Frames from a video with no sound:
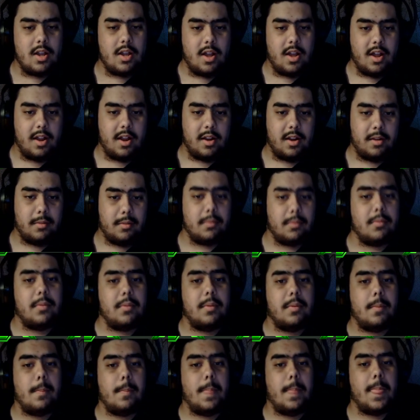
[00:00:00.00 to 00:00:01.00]
And
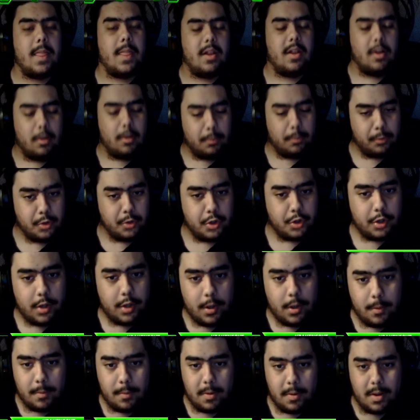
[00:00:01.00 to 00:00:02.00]
I'll show
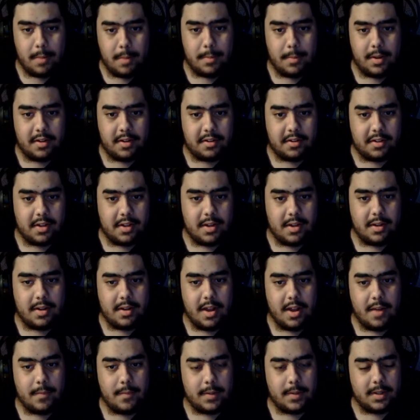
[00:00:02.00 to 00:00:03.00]
you basically
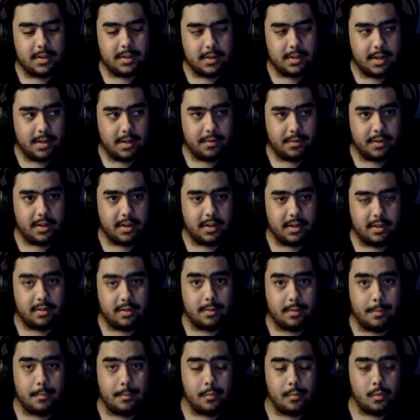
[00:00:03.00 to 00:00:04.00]
everything that I think is
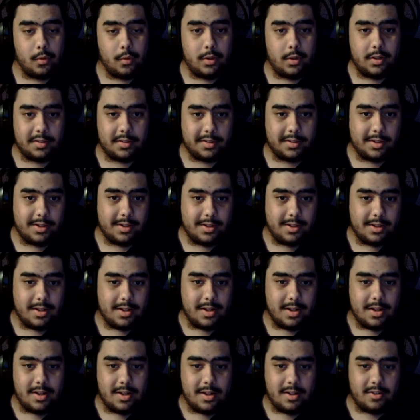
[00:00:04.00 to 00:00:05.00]
important.
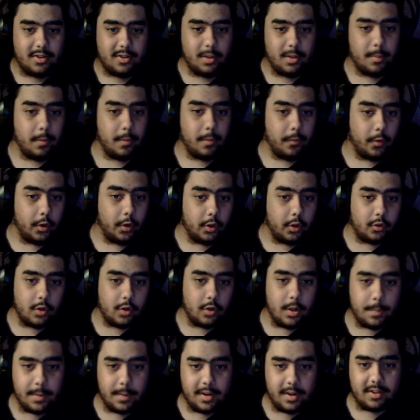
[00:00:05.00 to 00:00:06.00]
Some are very
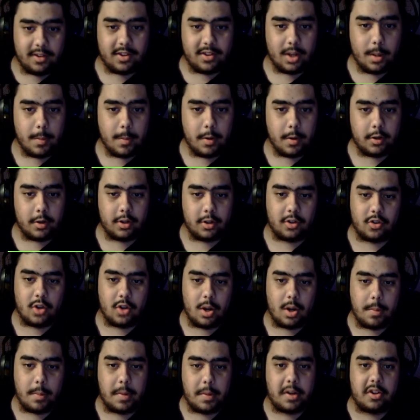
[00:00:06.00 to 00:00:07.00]
creepy, some are
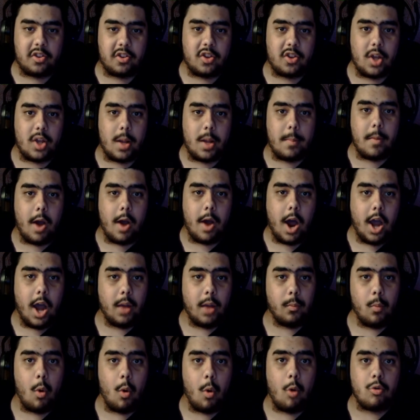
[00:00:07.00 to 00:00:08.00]
disturbing, some I
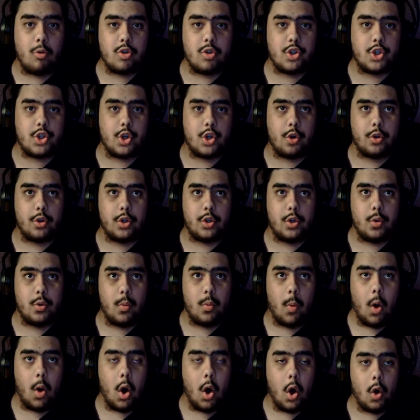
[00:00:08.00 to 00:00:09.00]
won't show
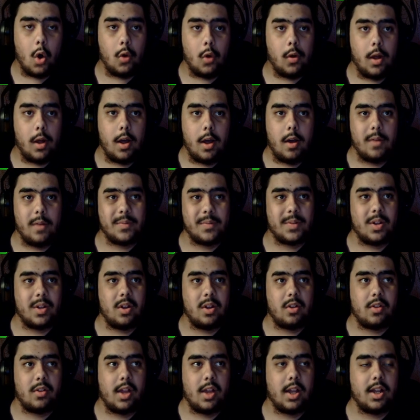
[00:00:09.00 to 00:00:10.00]
you all of,
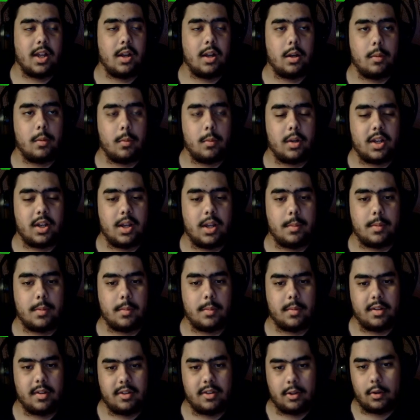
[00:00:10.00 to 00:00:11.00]
because I kind of want to keep
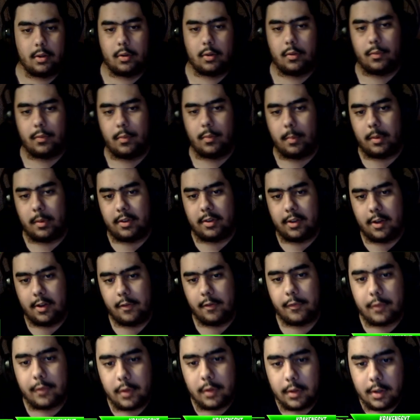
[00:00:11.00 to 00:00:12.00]
something secret for
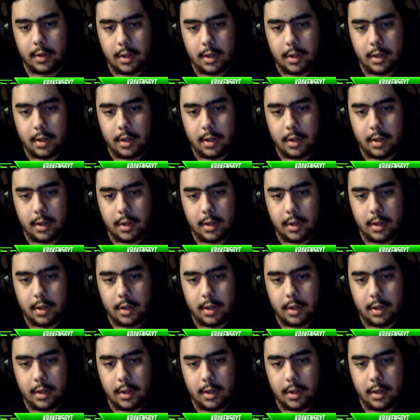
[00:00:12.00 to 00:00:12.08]
myself.